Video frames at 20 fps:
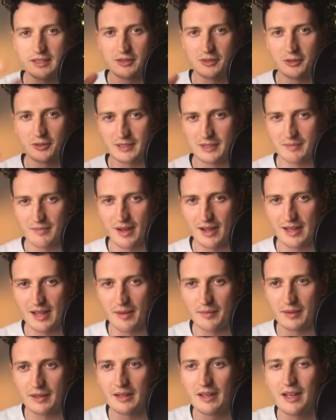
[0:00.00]
stores in
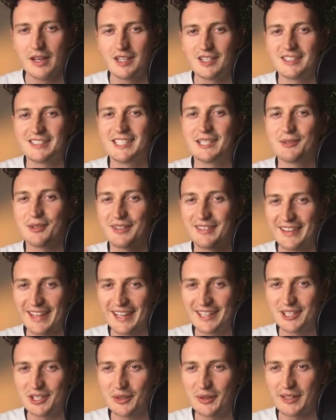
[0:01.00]
Miami to see what they're
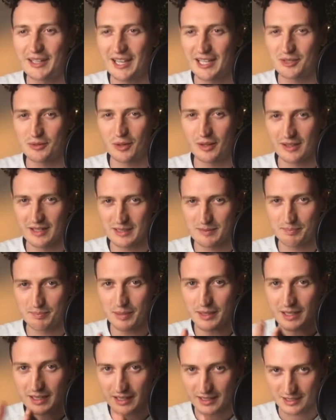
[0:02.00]
doing, as well as
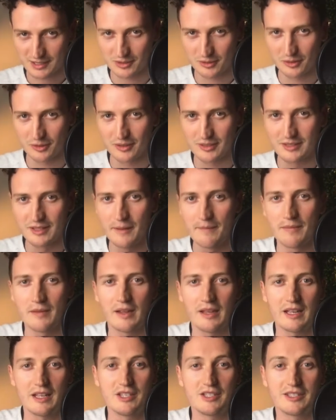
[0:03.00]
bigger stores
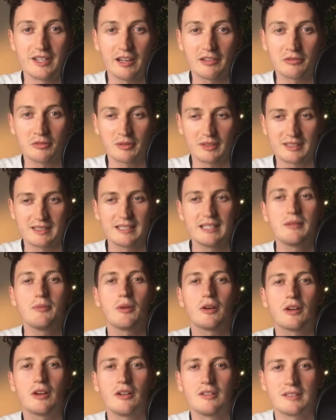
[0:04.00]
in general to see
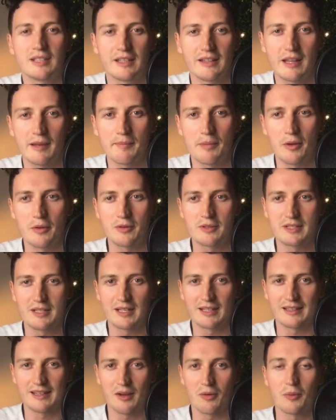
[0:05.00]
what content they're
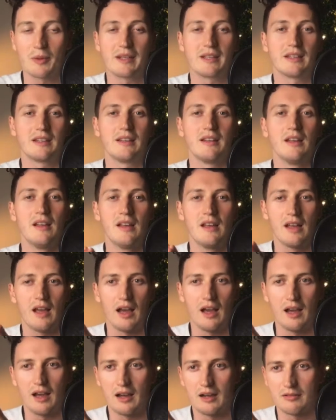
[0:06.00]
posting that we can
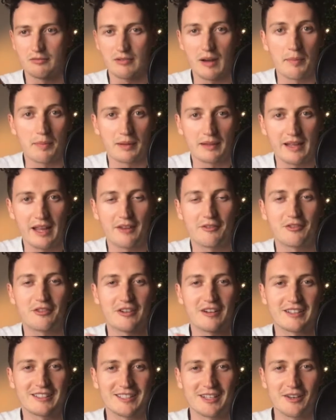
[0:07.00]
replicate for
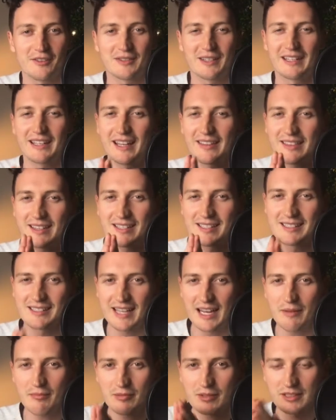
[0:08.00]
ourselves and get the
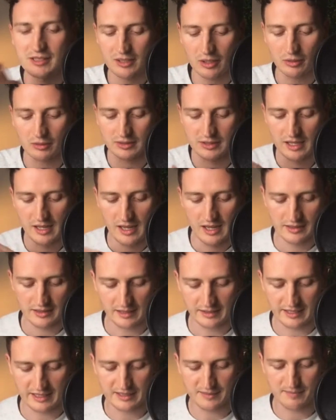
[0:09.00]
same results
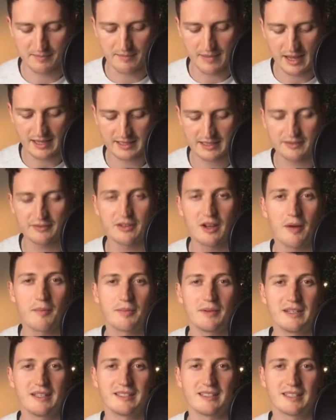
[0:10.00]
that these massive
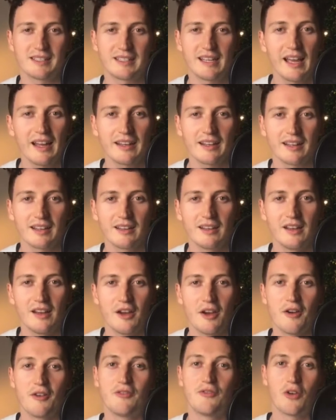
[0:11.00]
companies are getting
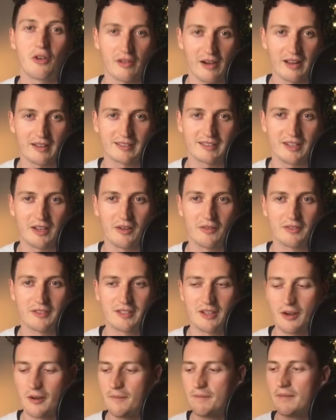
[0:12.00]
for ourselves.
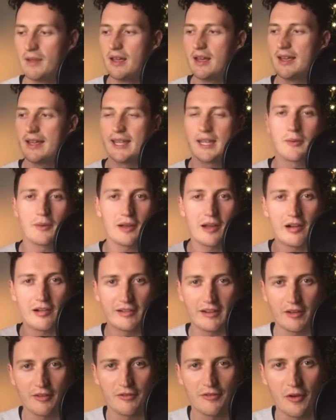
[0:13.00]
So here we are
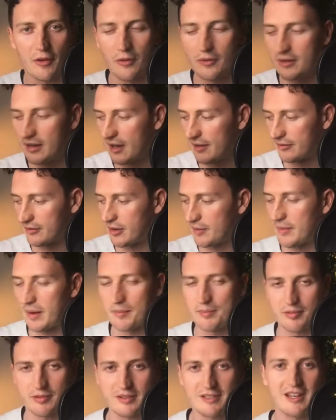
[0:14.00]
on our phone. I've got my
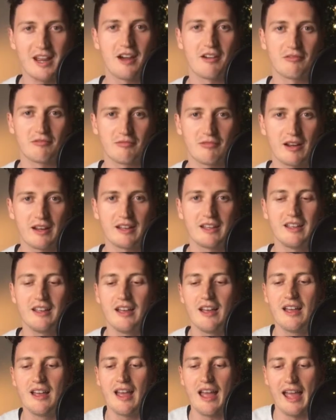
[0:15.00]
printout ready,
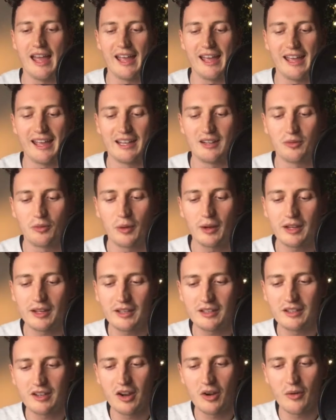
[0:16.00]
and we're going
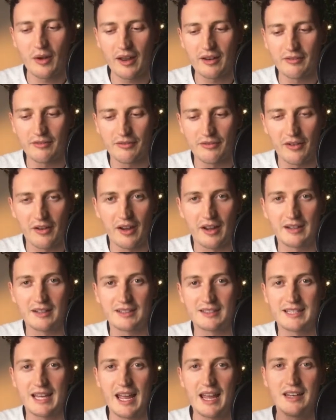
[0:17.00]
to go and find
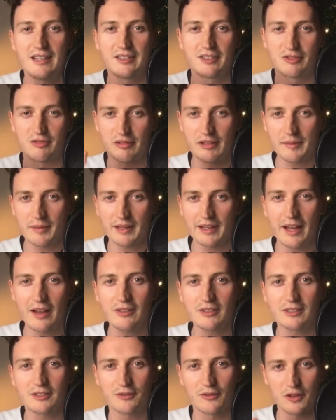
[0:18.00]
10 dream
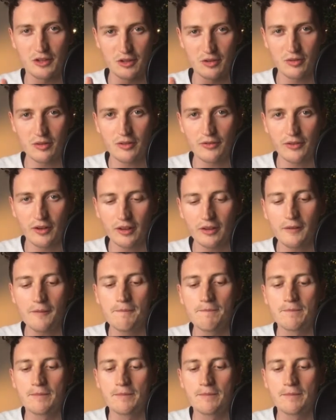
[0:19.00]
accounts for you to follow.